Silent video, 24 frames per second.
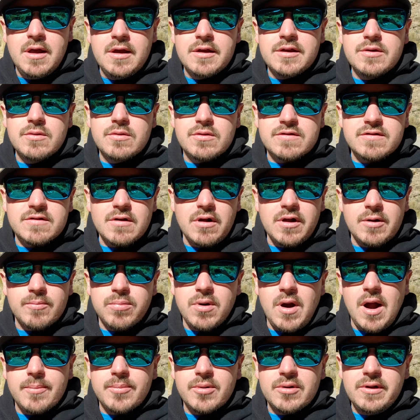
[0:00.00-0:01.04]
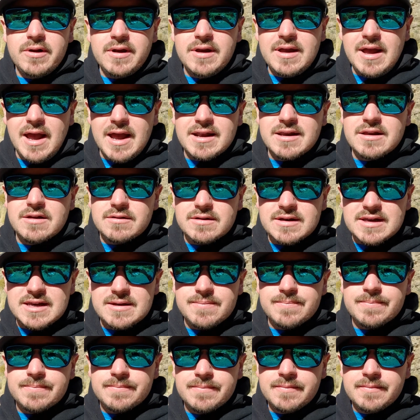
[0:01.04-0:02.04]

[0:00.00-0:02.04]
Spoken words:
you install it properly, and you keep